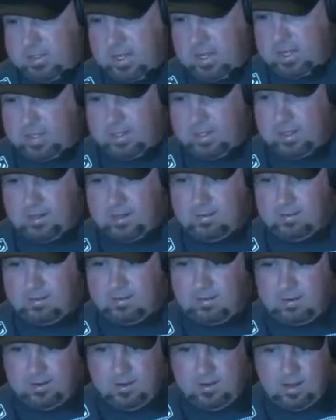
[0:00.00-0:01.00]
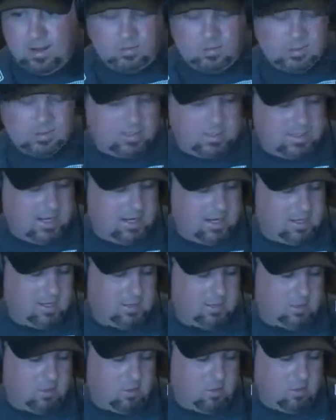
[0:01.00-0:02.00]
of taking that. I don't want to say taking
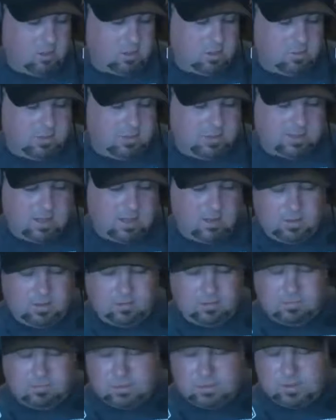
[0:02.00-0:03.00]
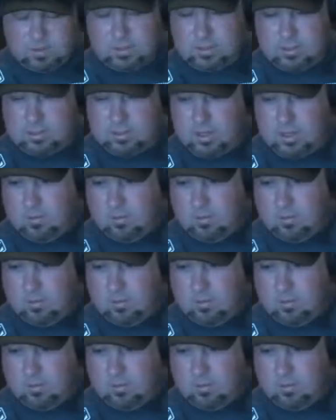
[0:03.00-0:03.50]
the torch because I don't think Patricio is